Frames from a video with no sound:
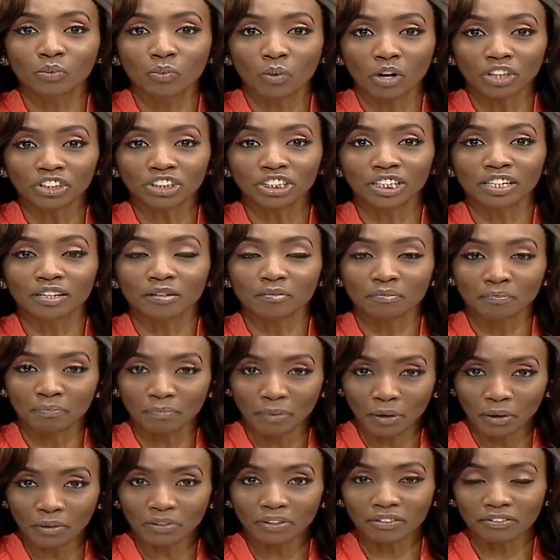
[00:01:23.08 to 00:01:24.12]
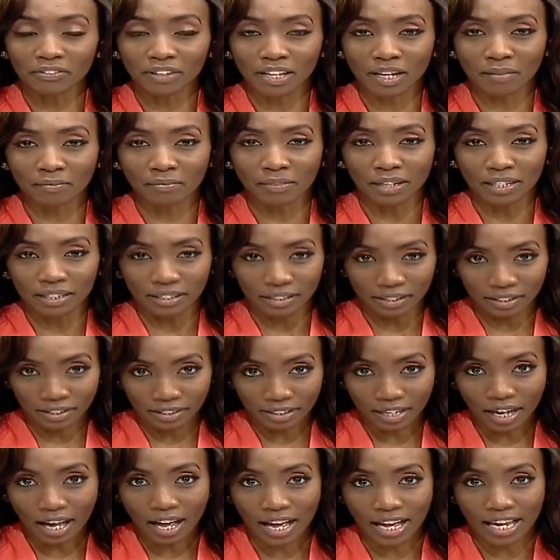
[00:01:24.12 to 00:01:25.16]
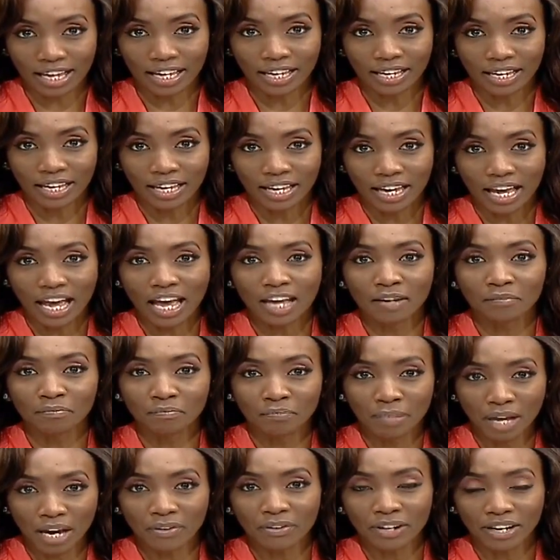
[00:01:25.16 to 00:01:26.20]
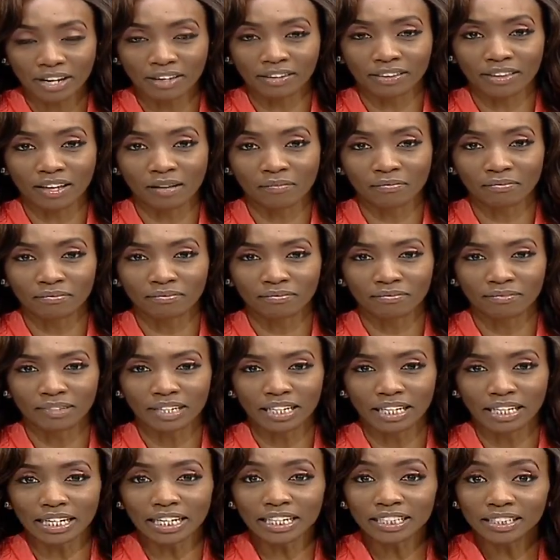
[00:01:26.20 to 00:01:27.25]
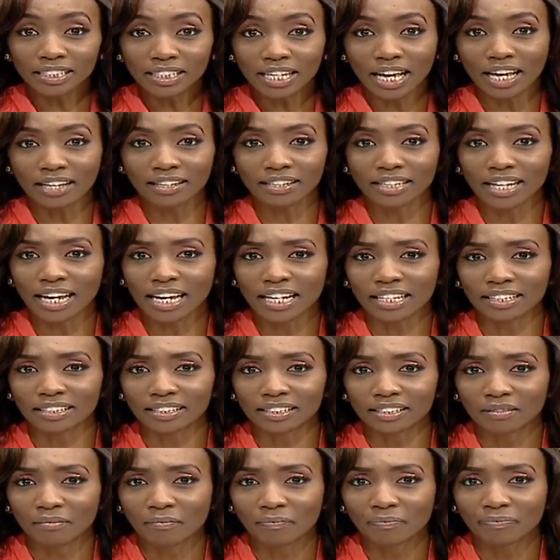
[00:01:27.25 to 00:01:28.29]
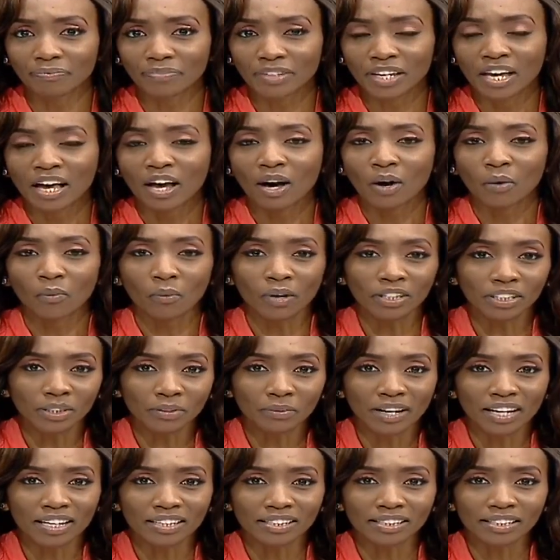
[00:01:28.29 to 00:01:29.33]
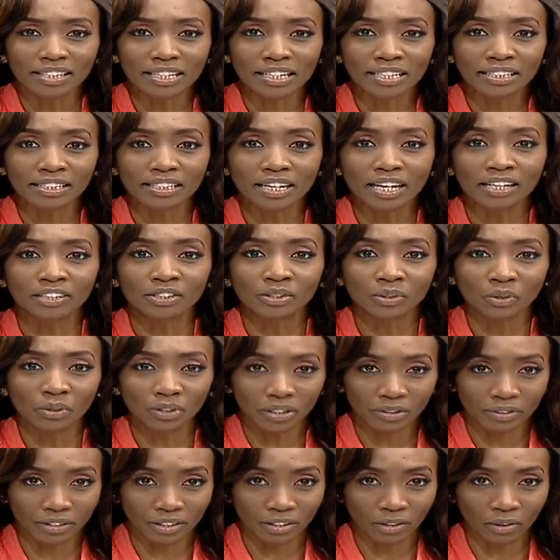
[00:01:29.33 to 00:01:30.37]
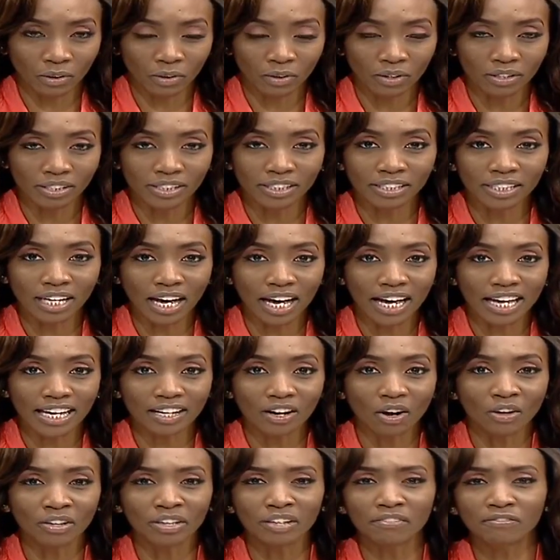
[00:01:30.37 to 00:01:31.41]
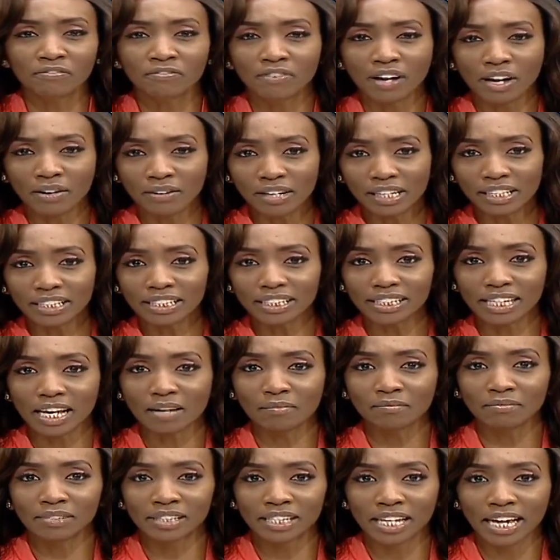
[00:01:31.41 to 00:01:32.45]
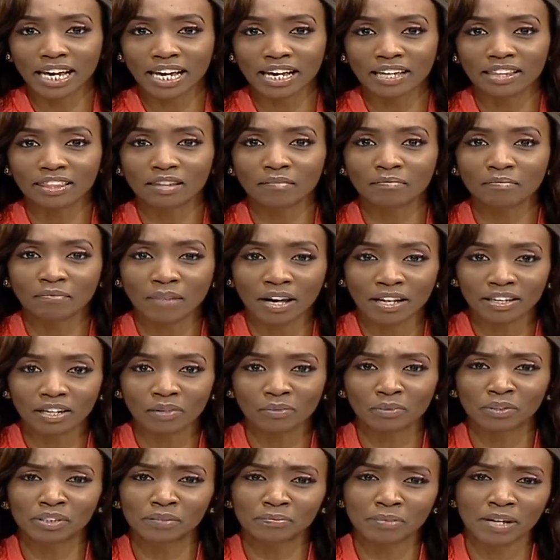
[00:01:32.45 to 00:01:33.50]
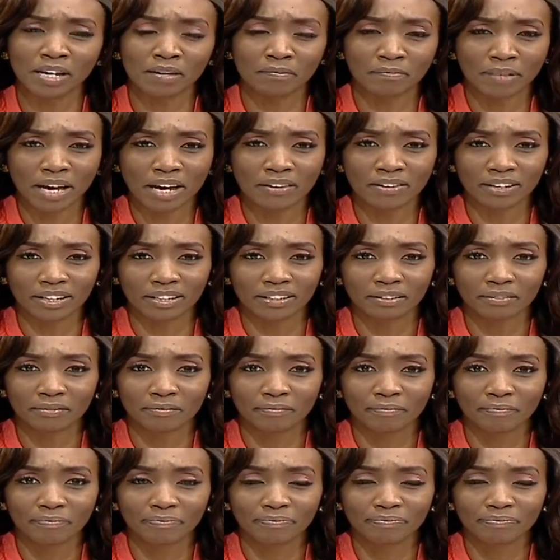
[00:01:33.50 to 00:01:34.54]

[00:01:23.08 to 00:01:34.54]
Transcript: to watching both of them die and burying them in 10 days. What's worse is a daughter in law dying on the very same day the mother was being buried.